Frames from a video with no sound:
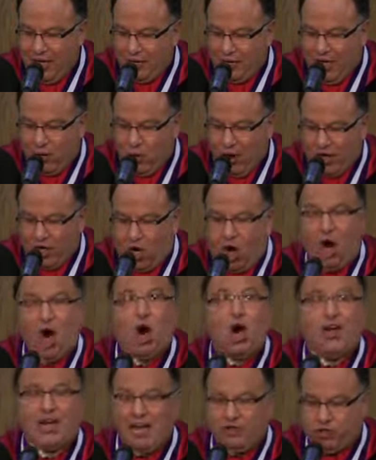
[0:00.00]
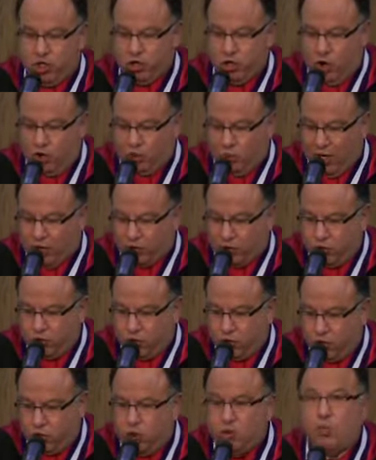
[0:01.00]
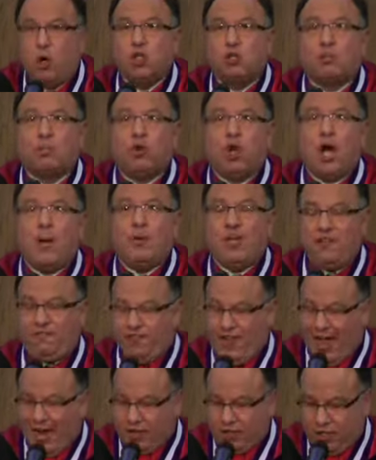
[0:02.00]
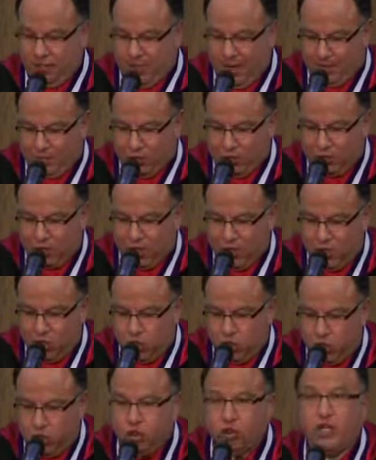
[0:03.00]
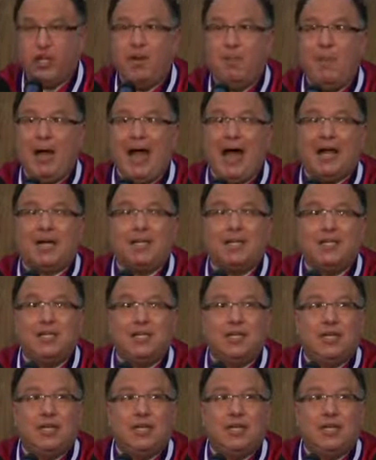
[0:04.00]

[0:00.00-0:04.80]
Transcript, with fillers: they went hard after Northwestern's two most prominent faculty members, Julian Mack